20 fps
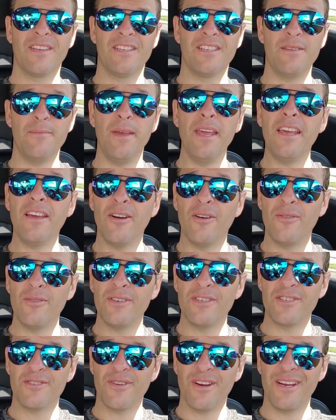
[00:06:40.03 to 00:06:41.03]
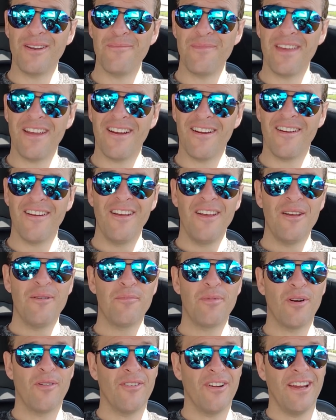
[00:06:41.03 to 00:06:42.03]
Tomiko to train him there.
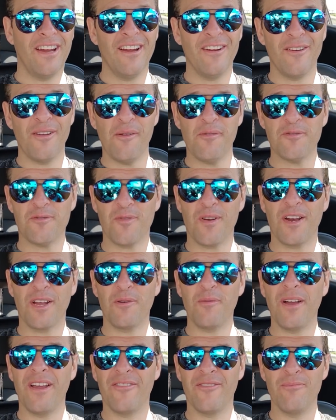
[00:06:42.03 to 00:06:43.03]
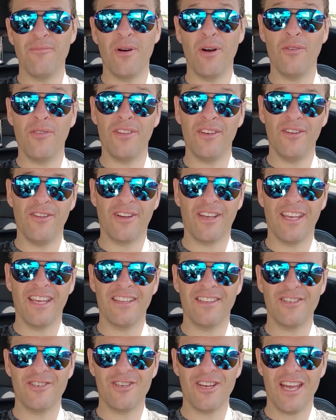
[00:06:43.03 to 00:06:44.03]
But over here, he was running away from both and looking
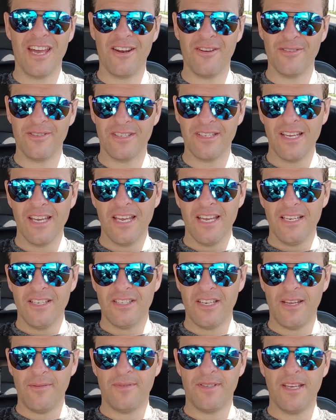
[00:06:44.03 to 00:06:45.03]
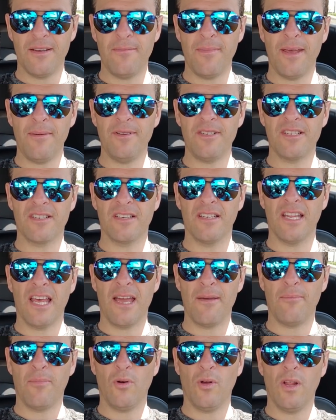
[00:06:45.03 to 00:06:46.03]
at the shadows. James said maybe just a
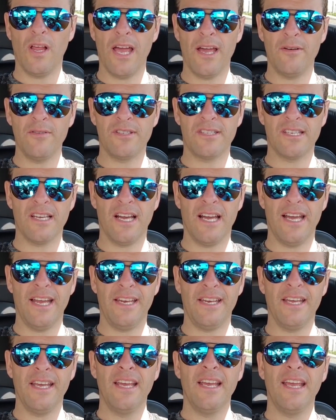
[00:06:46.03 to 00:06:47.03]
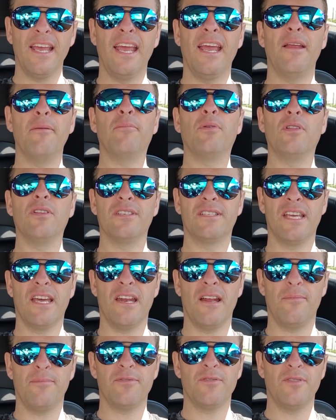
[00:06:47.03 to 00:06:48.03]
line pole outside and pull his head
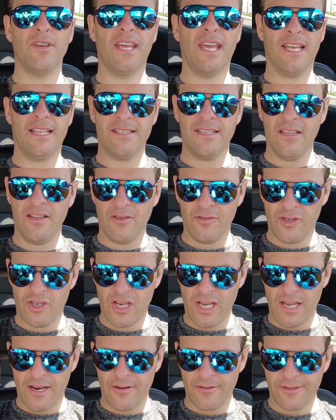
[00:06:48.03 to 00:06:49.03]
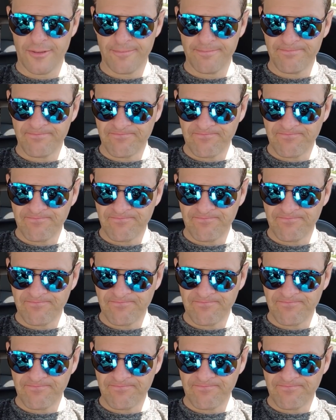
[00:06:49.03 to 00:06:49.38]
up so he can't see those shadows